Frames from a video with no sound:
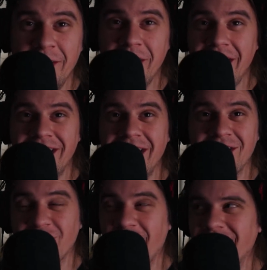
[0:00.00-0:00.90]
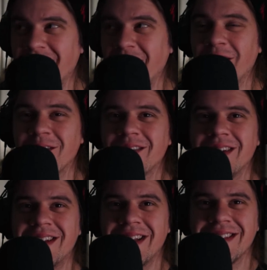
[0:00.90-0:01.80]
And it takes
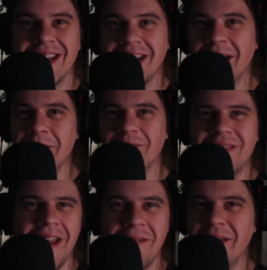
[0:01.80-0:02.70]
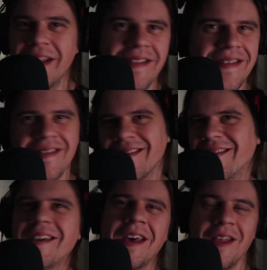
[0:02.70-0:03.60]
like 10 minutes
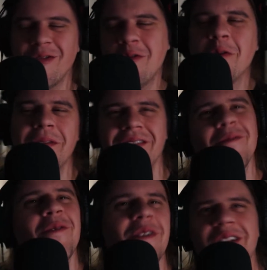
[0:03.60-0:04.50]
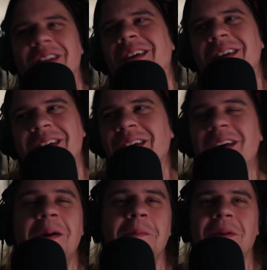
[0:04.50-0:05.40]
to cut through a piece of wood.
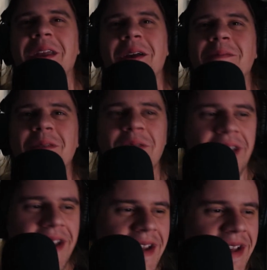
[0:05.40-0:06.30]
But I'm doing it.